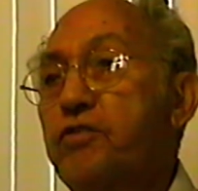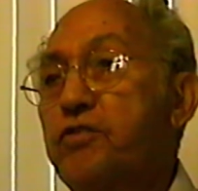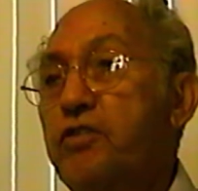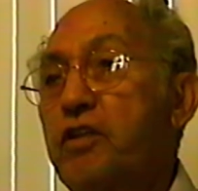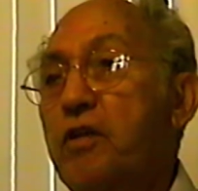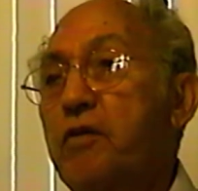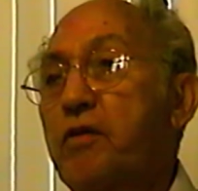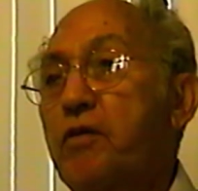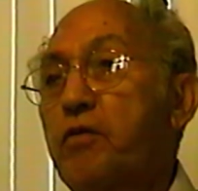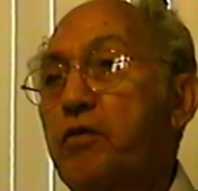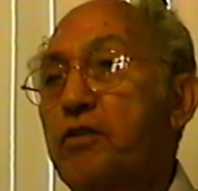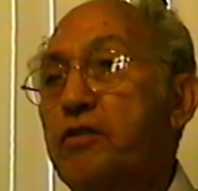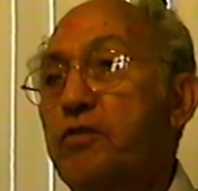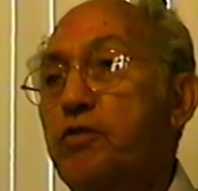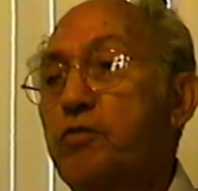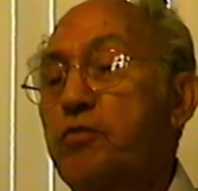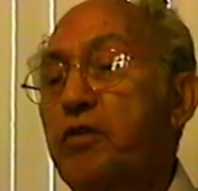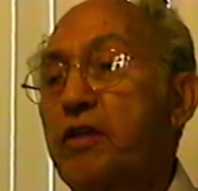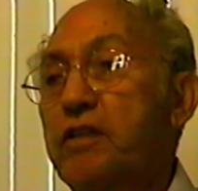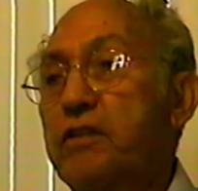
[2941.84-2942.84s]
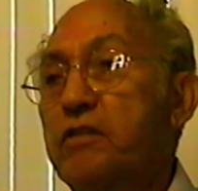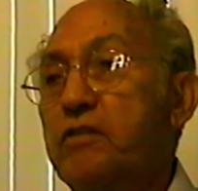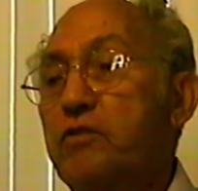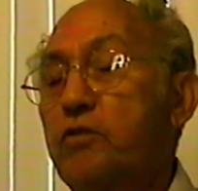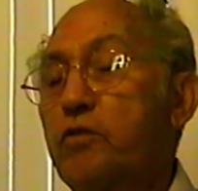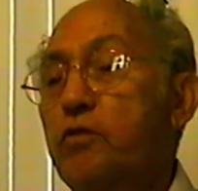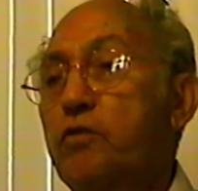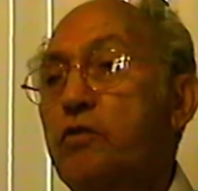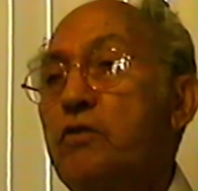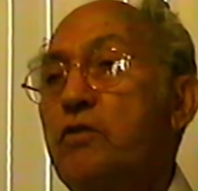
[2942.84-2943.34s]
time I went to
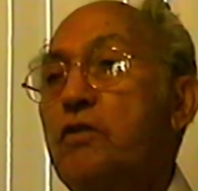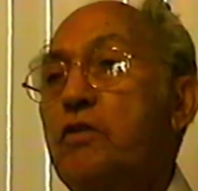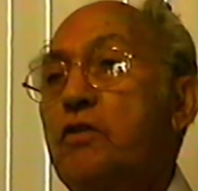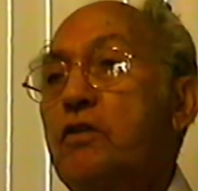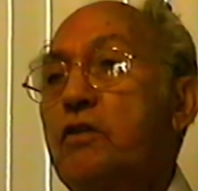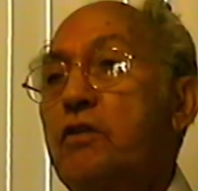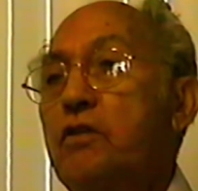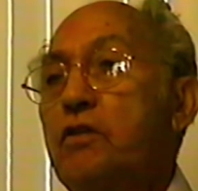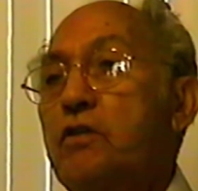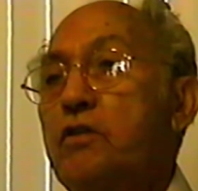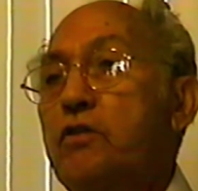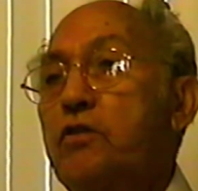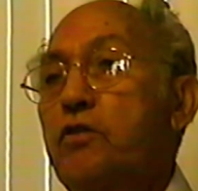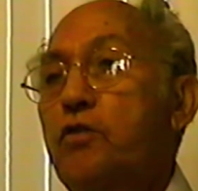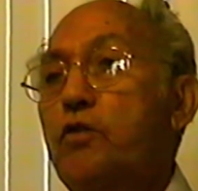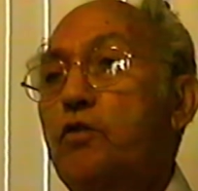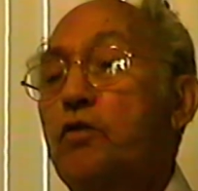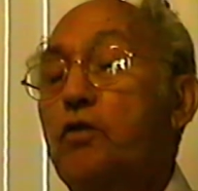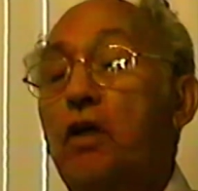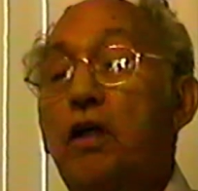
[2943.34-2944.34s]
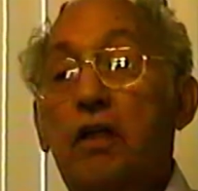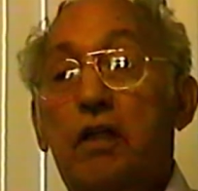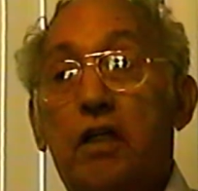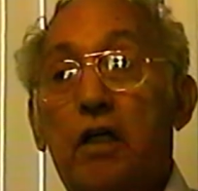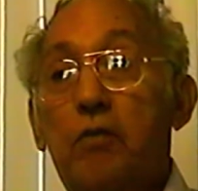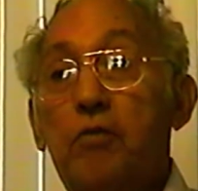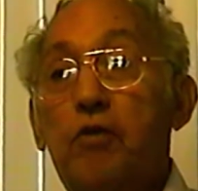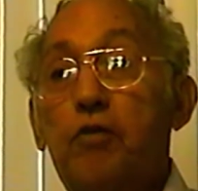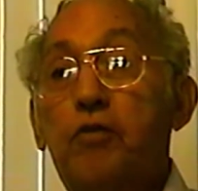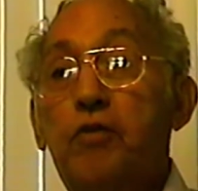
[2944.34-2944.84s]
Mexico, I
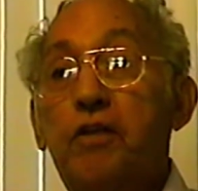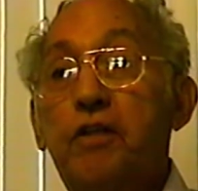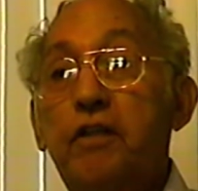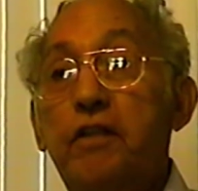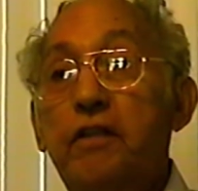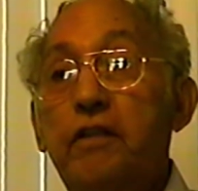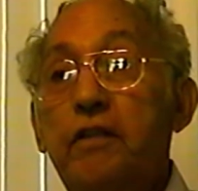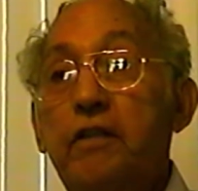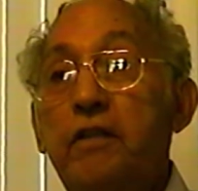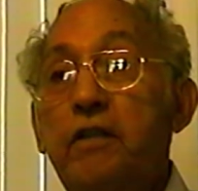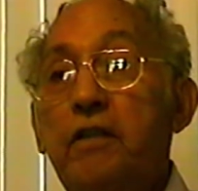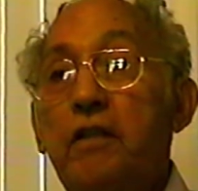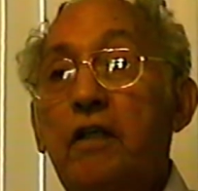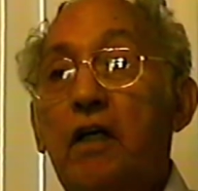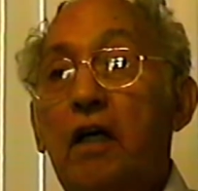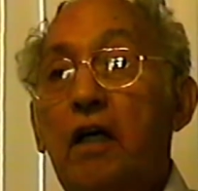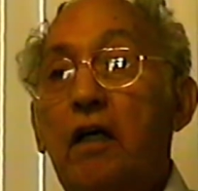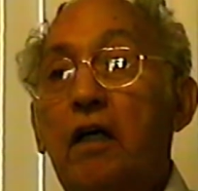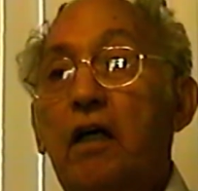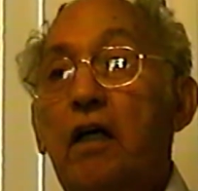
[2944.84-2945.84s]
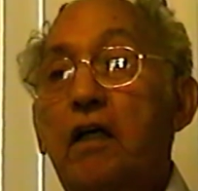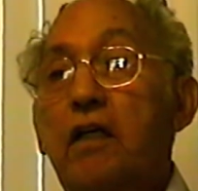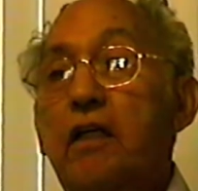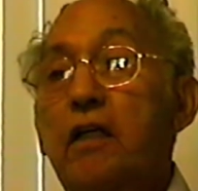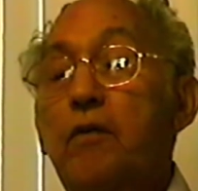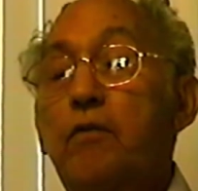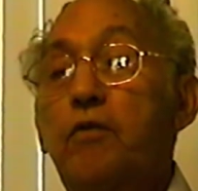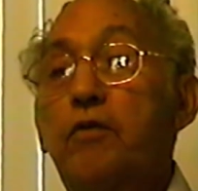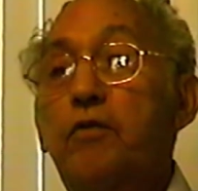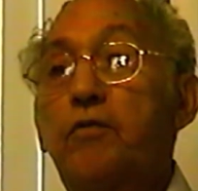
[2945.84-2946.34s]
come over here. I
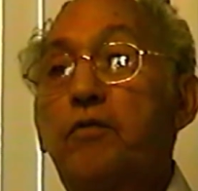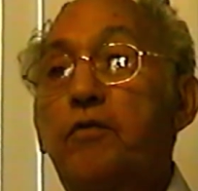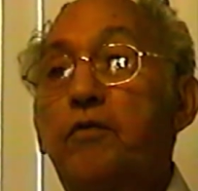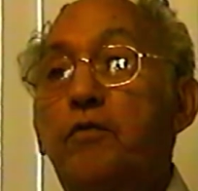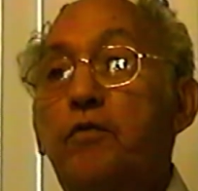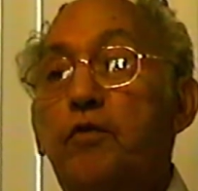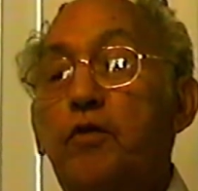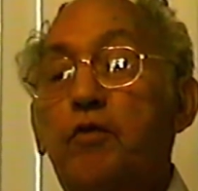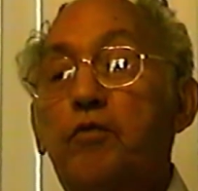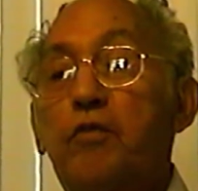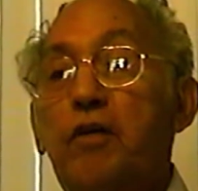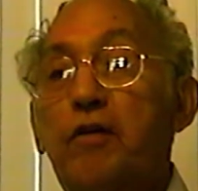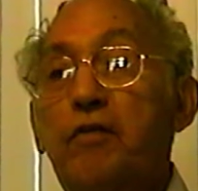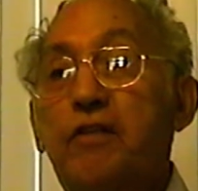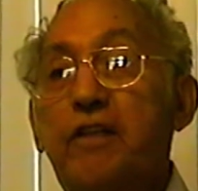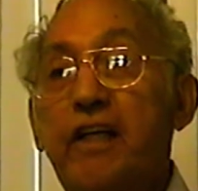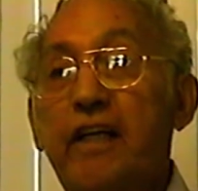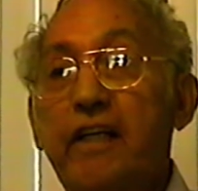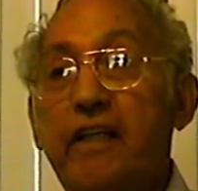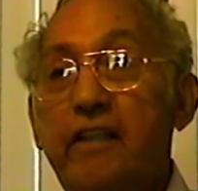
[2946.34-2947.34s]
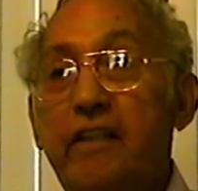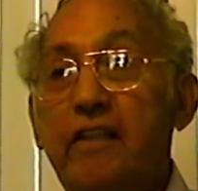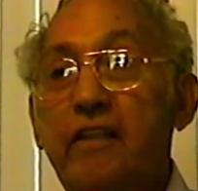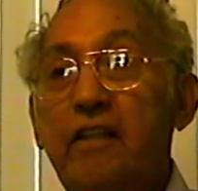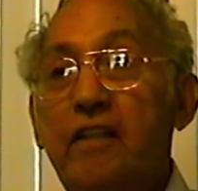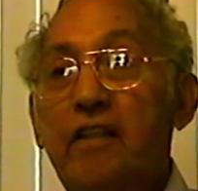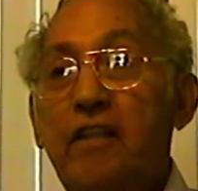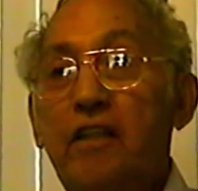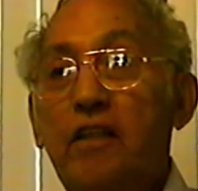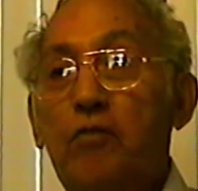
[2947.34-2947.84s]
come with my dad.
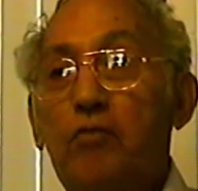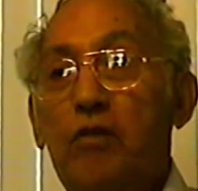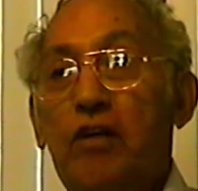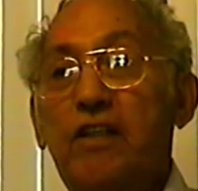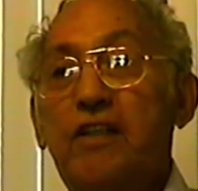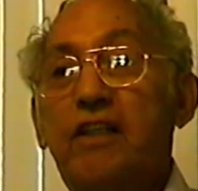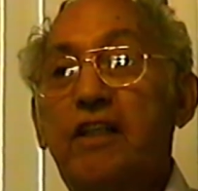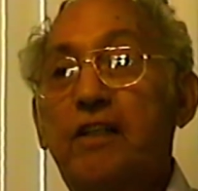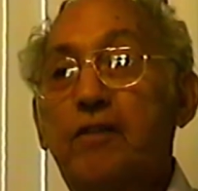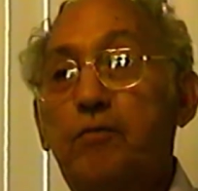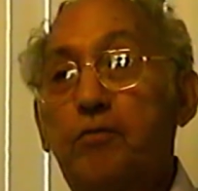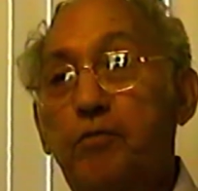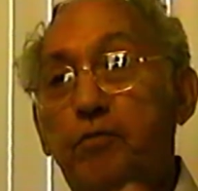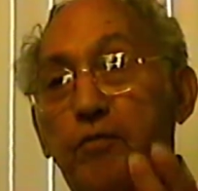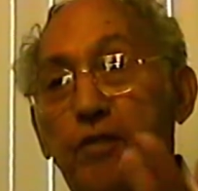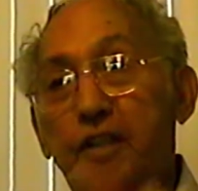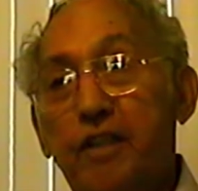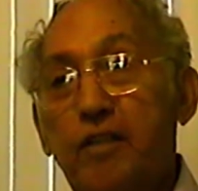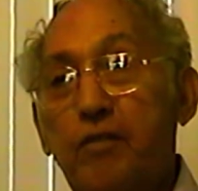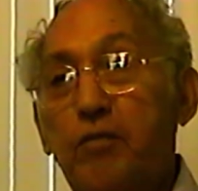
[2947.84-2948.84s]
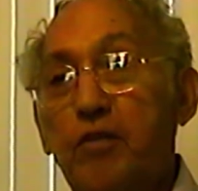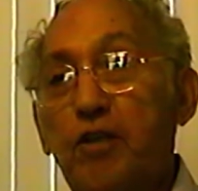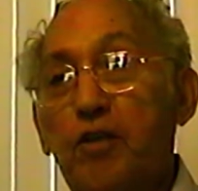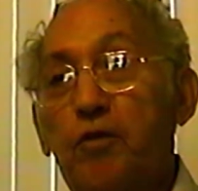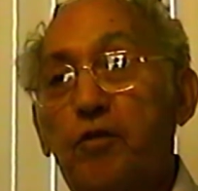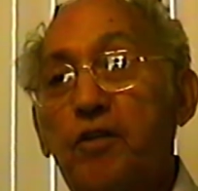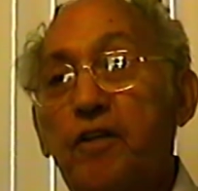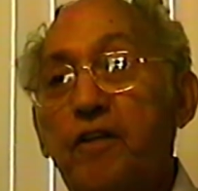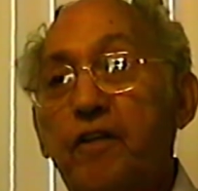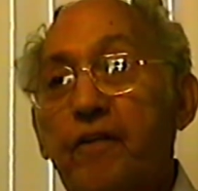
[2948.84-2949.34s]
My dad bring me
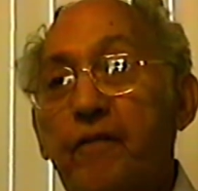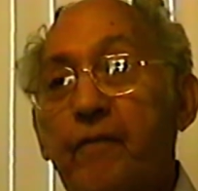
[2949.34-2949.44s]
over here.